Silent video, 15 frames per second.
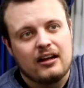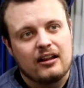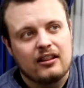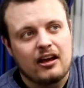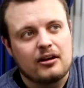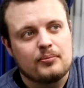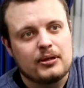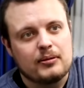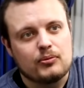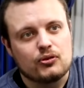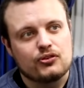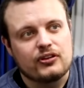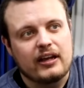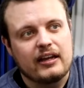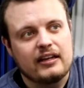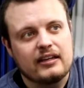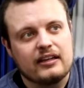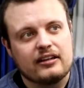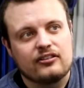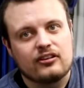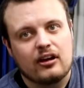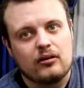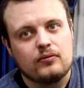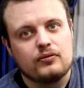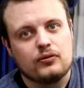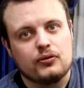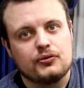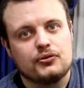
A lot of people say it's helpful